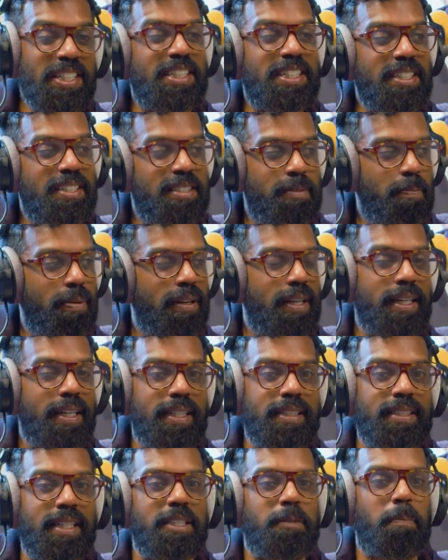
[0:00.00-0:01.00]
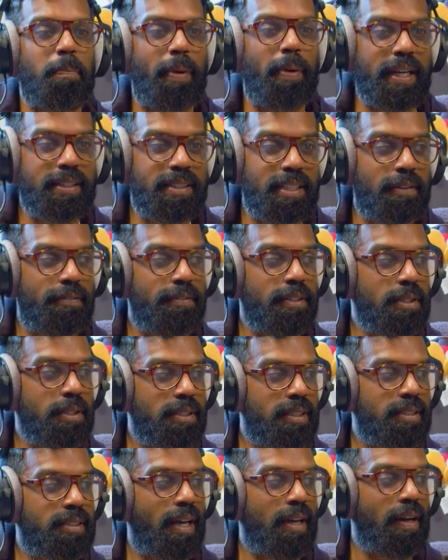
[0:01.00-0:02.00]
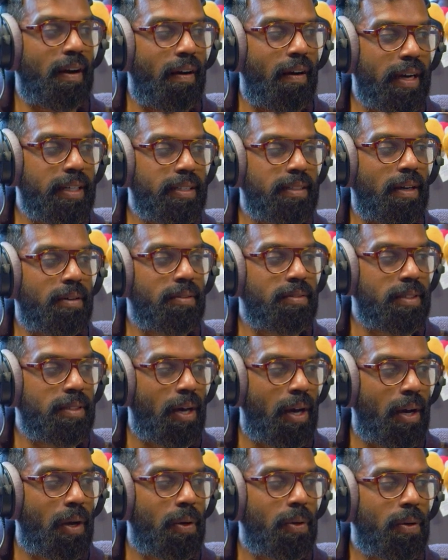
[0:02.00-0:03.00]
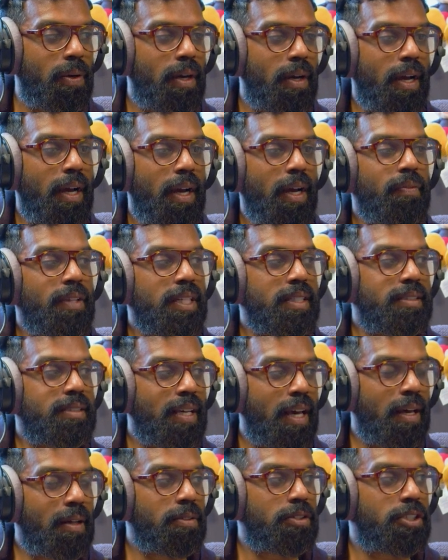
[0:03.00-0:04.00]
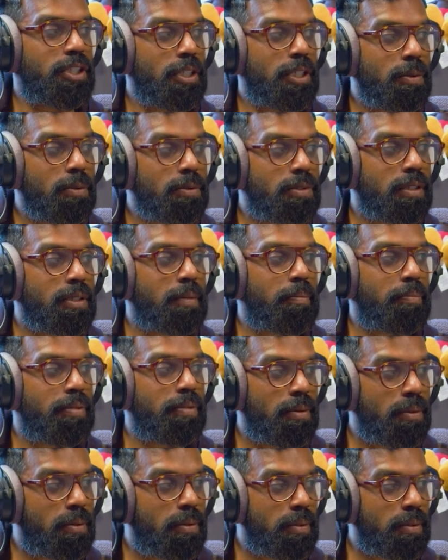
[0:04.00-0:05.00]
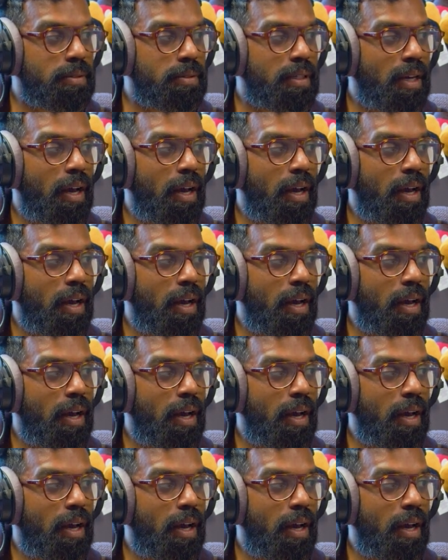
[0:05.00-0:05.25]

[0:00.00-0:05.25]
Just please, it's better for you to say, I don't know, than tell children abroad